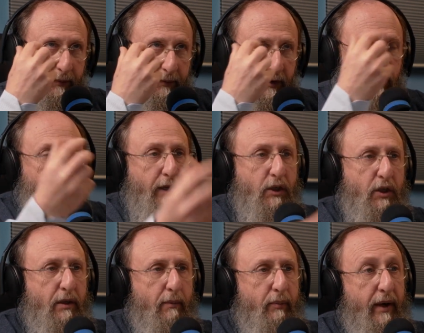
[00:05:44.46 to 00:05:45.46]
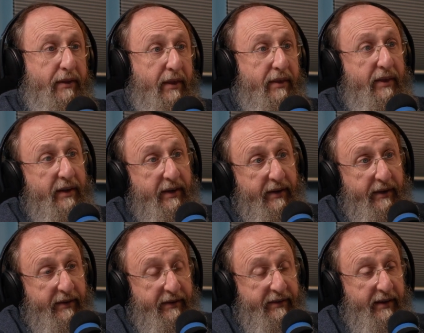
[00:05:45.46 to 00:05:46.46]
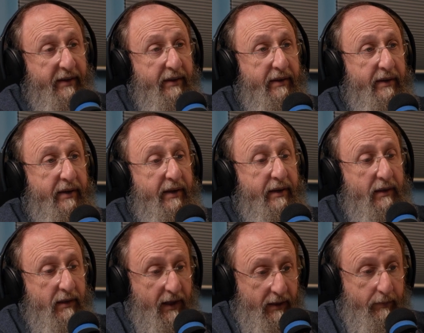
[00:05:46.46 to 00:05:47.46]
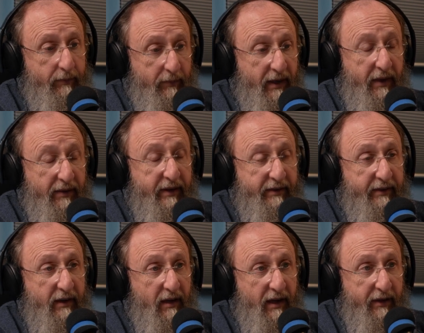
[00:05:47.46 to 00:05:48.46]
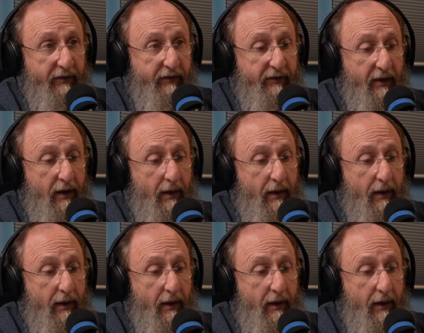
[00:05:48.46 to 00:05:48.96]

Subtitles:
direction. But the thing is that, like many things in life,